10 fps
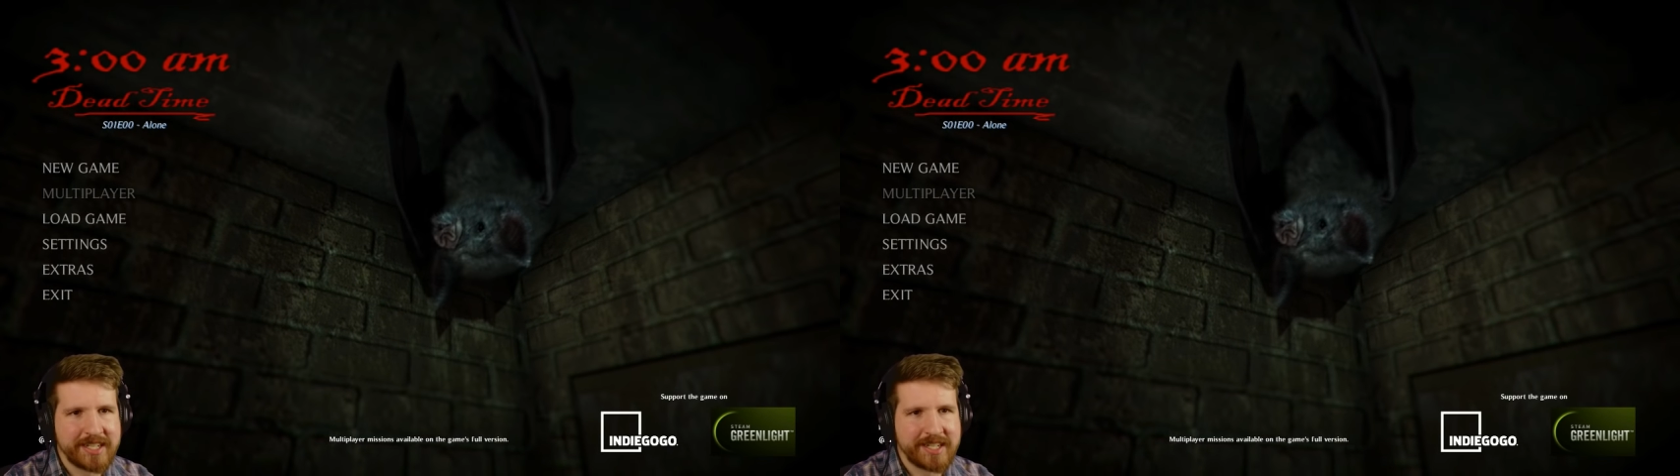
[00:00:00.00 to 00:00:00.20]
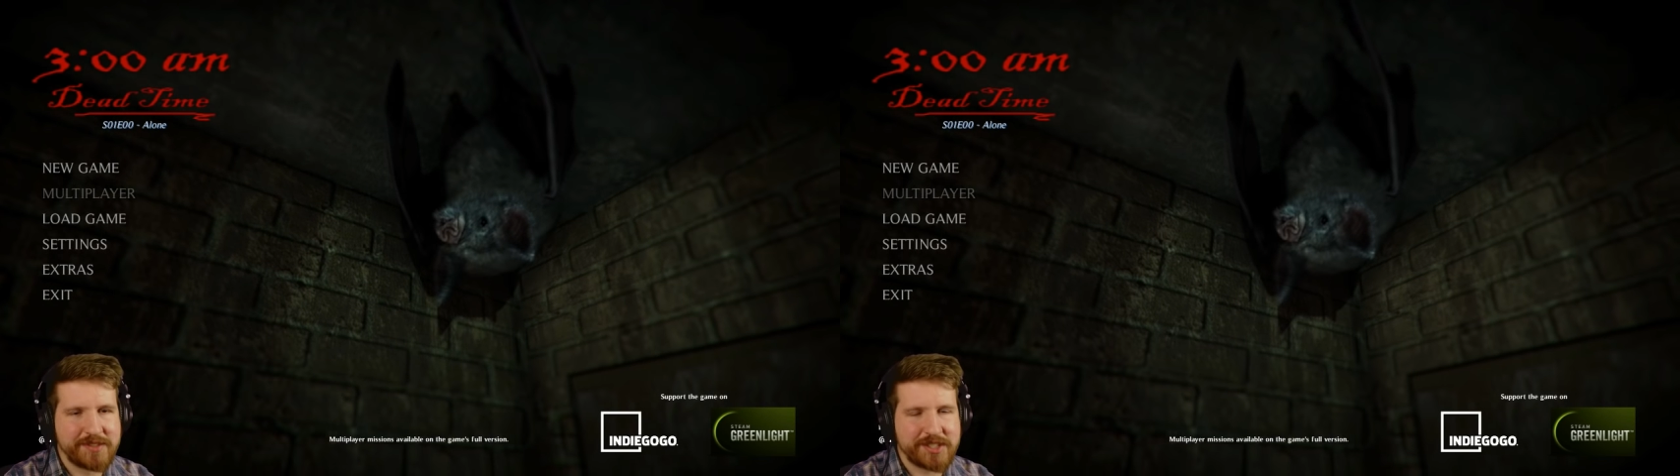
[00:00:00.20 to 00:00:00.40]

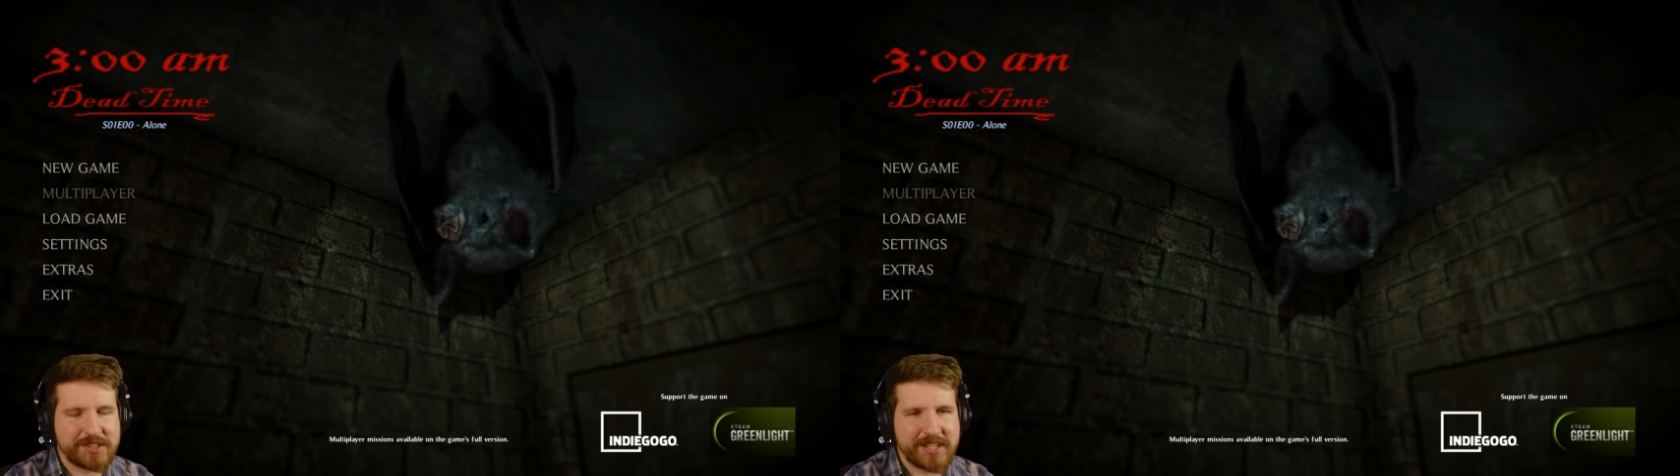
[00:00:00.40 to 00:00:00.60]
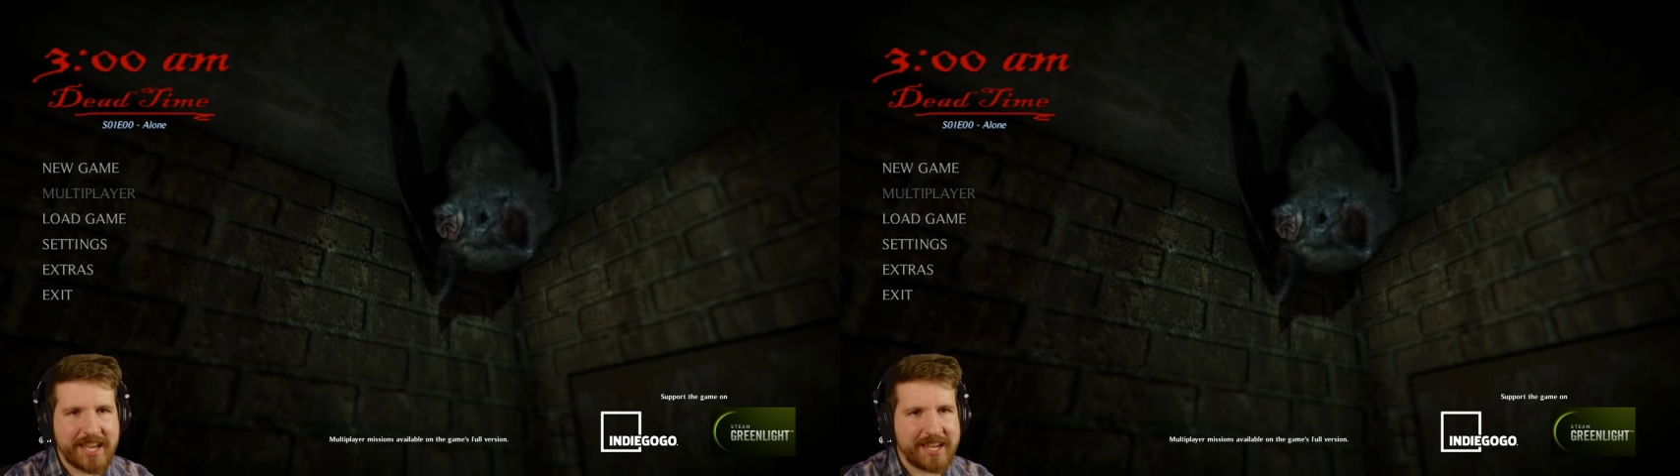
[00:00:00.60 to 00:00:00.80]
of
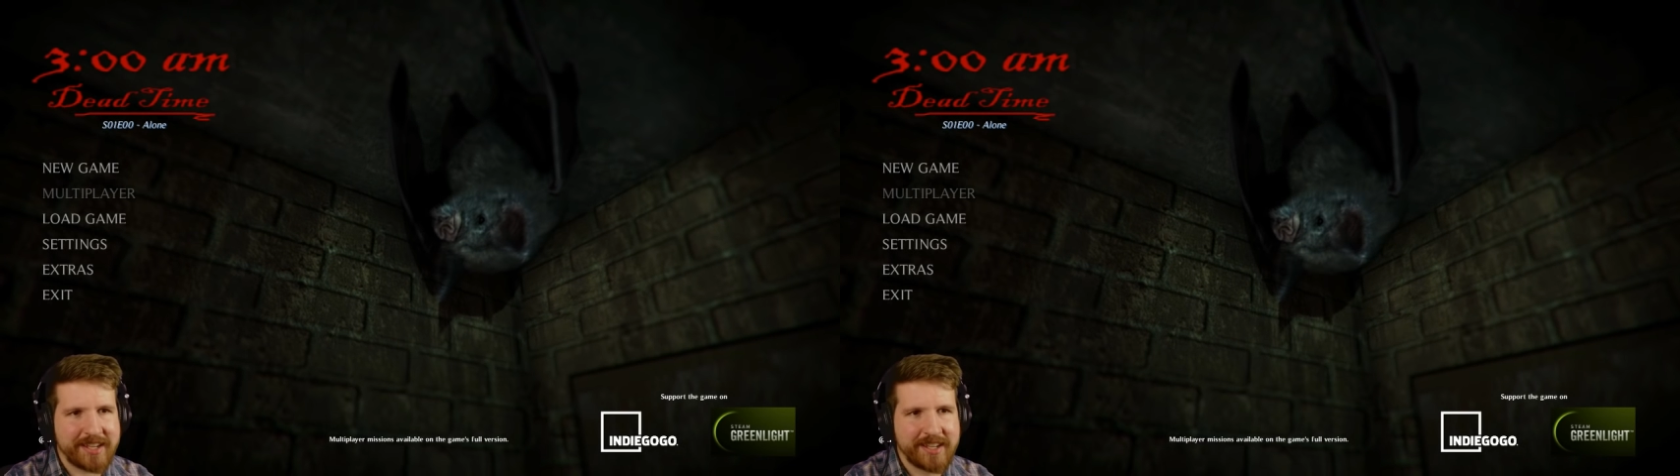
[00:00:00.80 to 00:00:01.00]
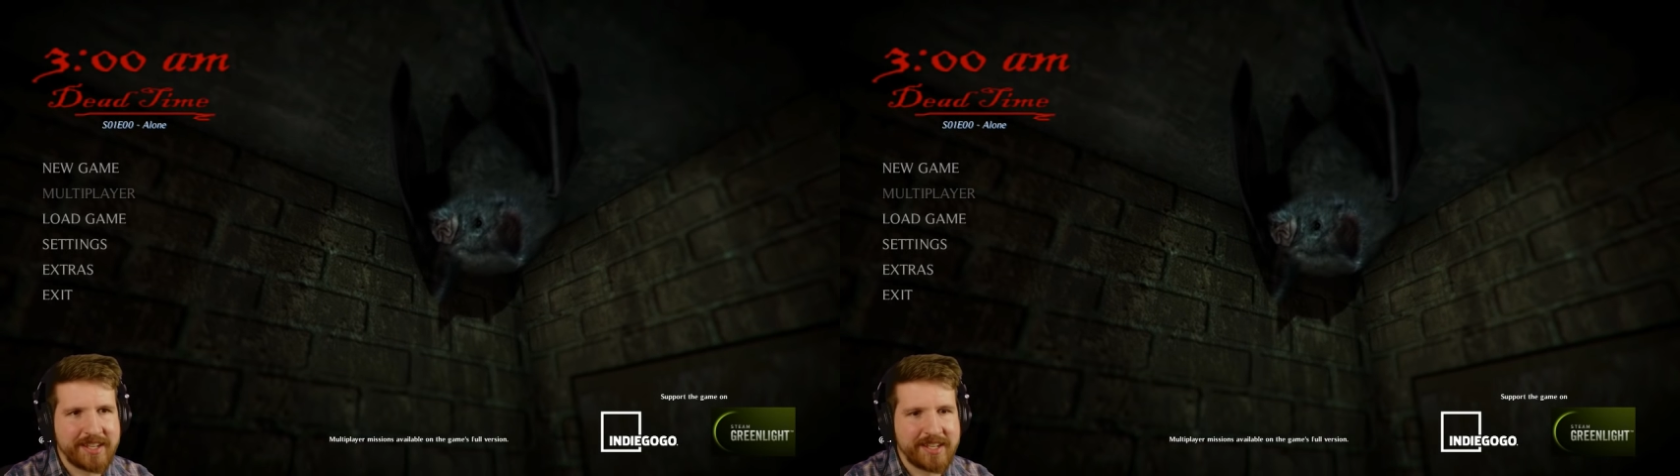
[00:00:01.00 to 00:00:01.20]
just like
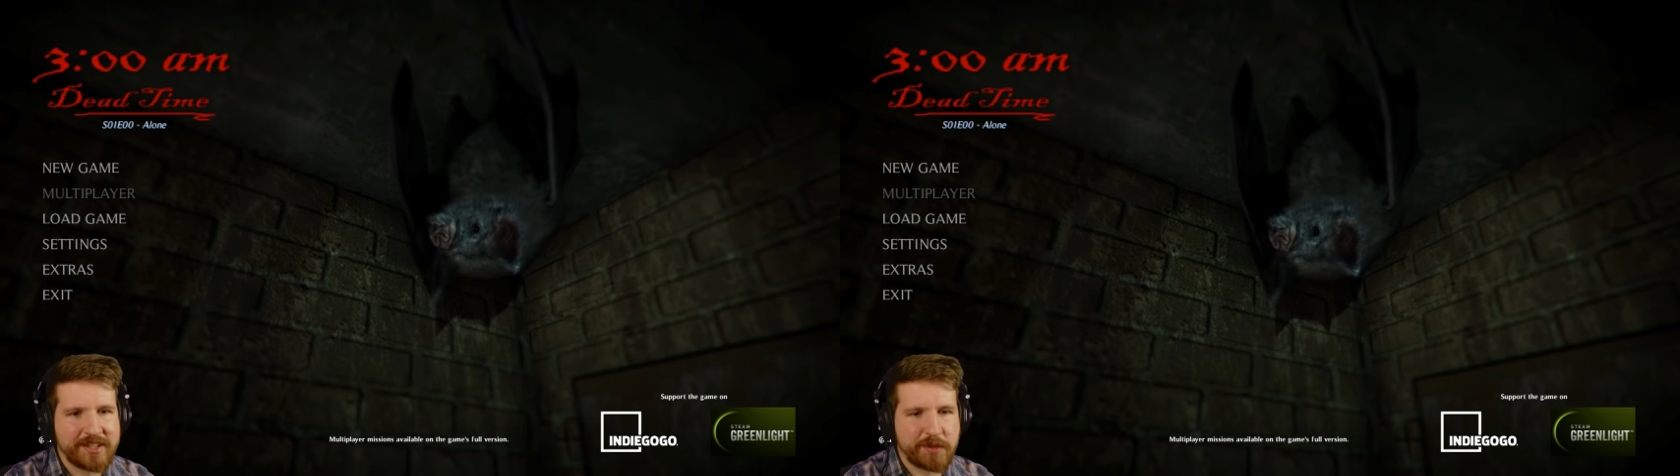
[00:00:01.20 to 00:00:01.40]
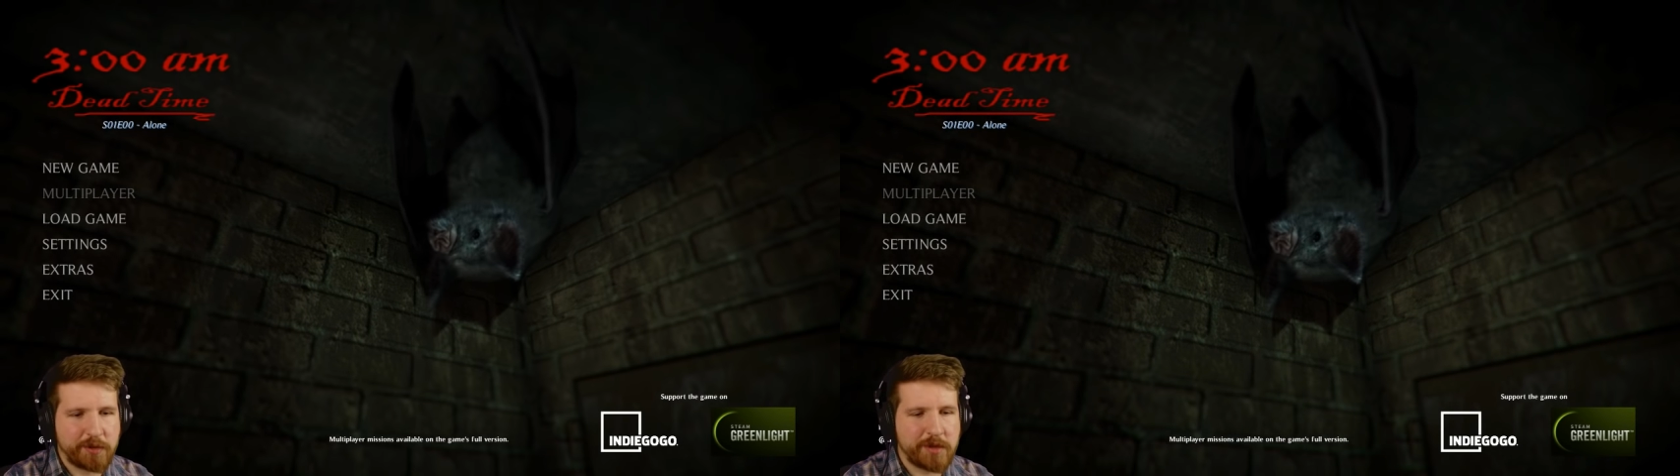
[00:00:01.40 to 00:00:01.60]

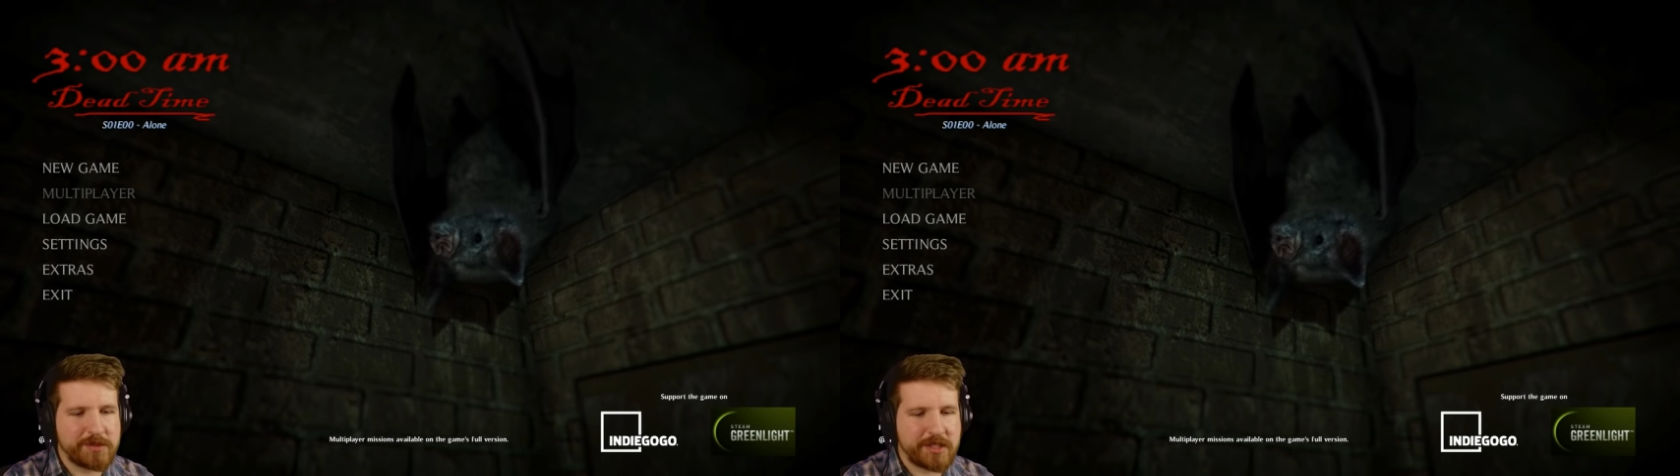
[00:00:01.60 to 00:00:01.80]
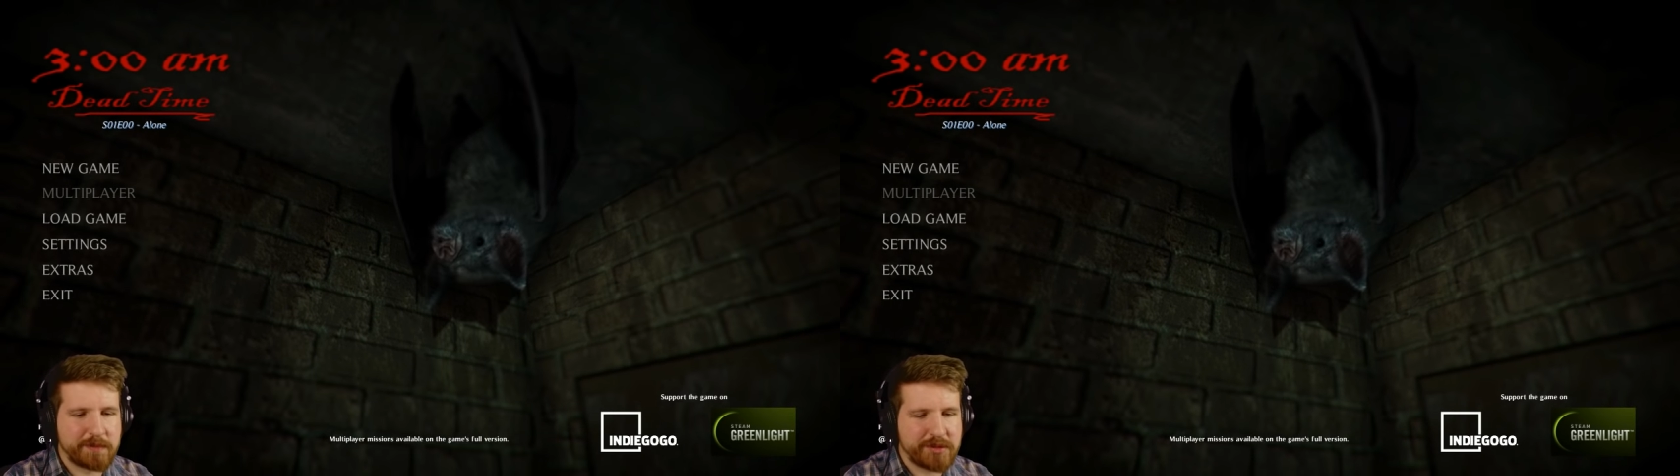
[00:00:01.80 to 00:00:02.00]
the
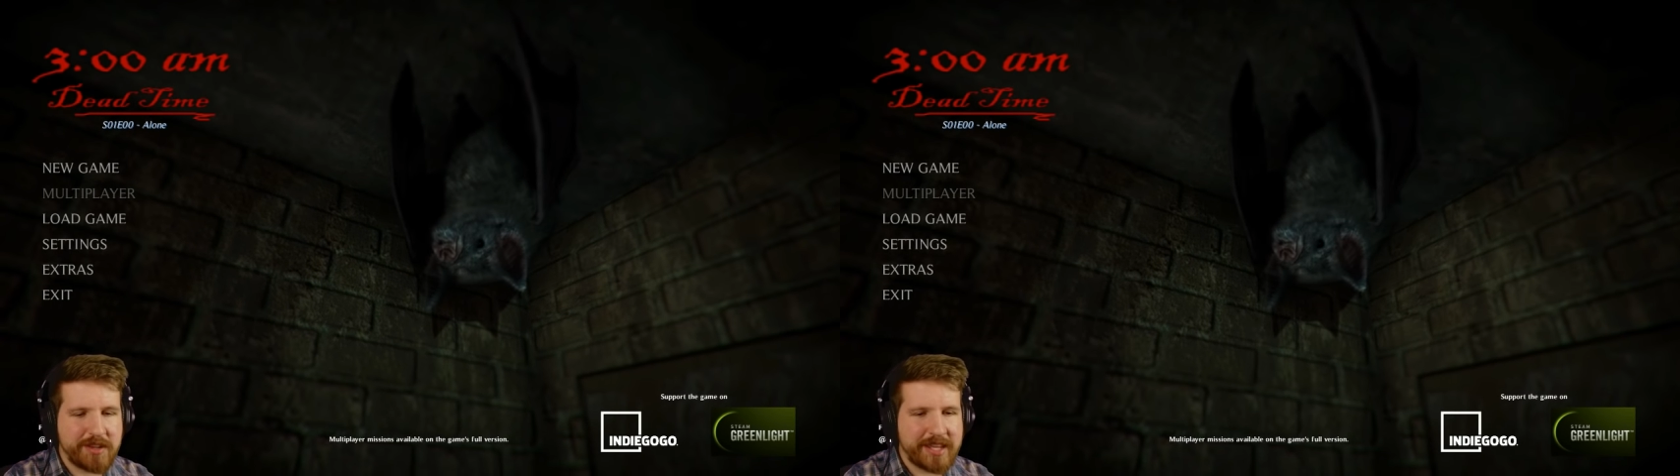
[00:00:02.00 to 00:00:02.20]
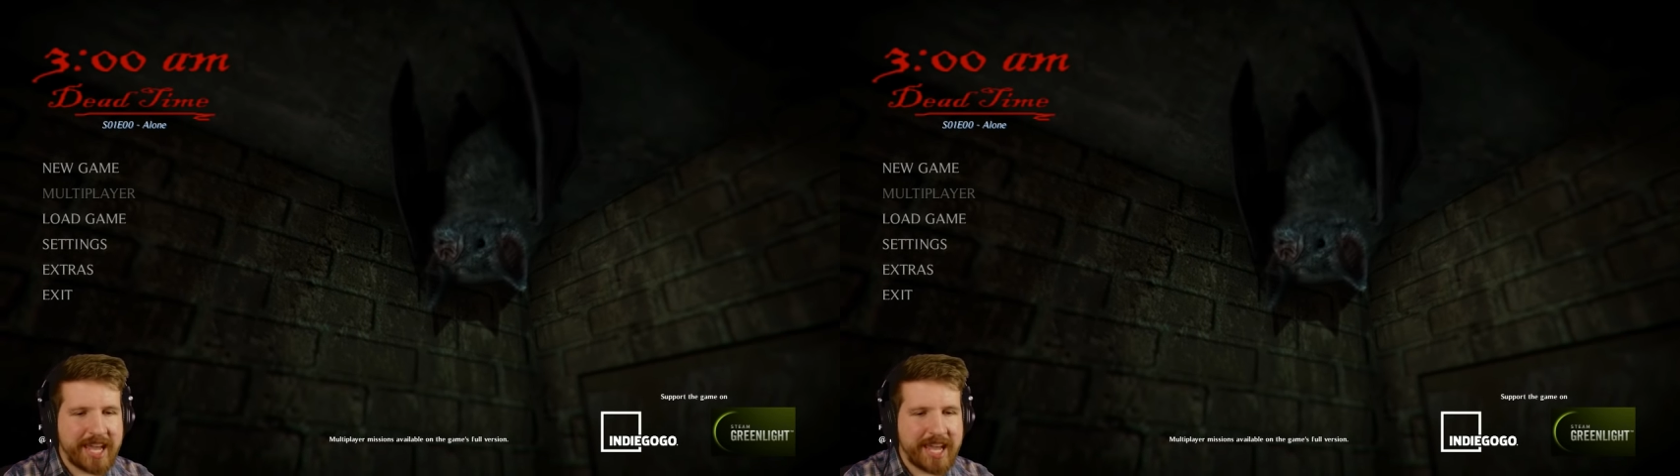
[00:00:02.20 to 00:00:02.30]
room's completely